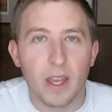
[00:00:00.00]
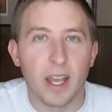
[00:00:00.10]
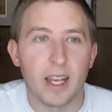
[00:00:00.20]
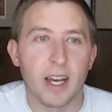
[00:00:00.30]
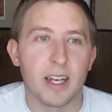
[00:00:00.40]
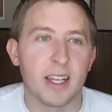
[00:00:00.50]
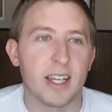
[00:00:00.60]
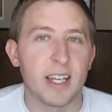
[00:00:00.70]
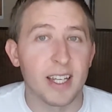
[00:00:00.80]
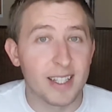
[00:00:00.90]
and
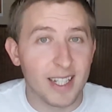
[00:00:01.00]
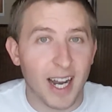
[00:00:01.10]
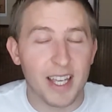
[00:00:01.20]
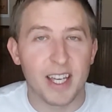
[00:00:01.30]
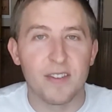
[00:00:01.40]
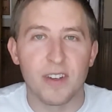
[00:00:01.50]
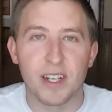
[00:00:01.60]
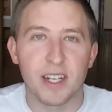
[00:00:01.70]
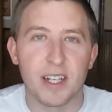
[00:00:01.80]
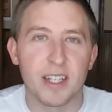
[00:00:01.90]
he is the guy that
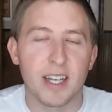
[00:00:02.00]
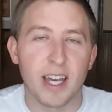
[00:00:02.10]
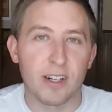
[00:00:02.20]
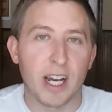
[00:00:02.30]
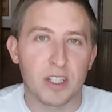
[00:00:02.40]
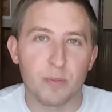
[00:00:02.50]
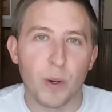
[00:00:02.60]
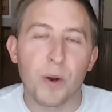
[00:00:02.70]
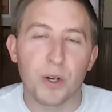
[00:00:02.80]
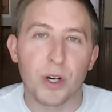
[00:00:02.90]
invented Interactive
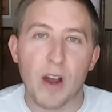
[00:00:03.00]
Broker.